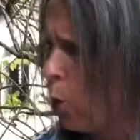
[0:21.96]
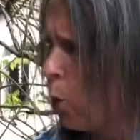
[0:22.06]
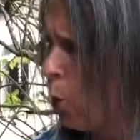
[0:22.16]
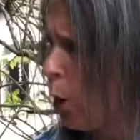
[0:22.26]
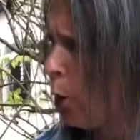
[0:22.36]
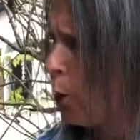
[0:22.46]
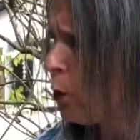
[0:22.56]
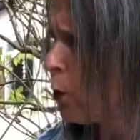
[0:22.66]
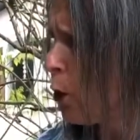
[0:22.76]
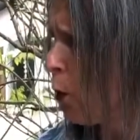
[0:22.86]
Where
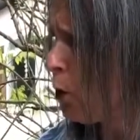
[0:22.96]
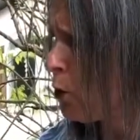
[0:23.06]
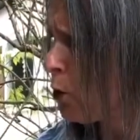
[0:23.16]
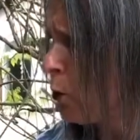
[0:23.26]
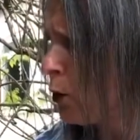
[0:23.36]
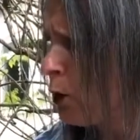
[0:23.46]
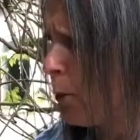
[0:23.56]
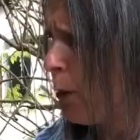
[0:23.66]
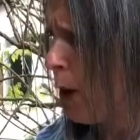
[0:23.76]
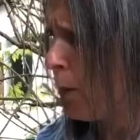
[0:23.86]
are you going to,
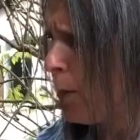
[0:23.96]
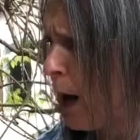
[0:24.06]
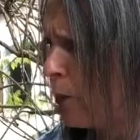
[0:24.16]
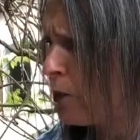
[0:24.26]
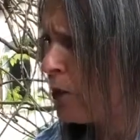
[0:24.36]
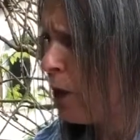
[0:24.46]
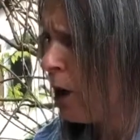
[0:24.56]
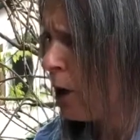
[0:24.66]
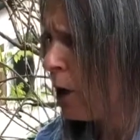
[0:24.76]
little brown mouse?